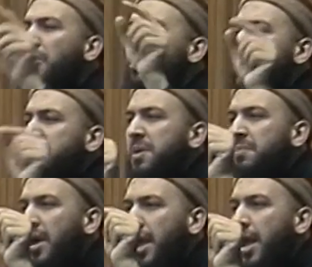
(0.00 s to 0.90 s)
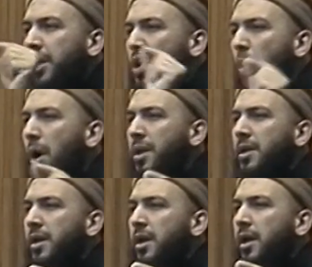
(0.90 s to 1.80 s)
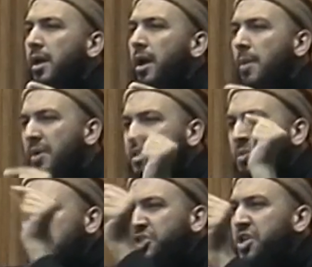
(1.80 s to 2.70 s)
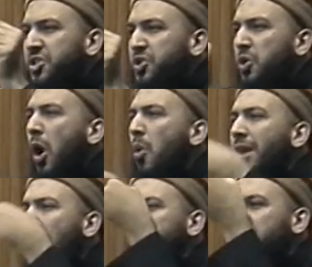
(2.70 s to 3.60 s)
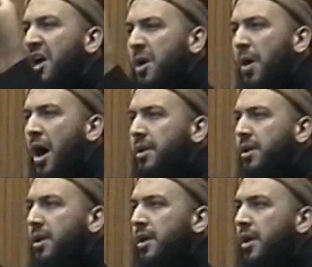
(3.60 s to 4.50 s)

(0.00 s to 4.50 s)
I don't need to, you know what? I'm going to mention it to you only out of ikhbar.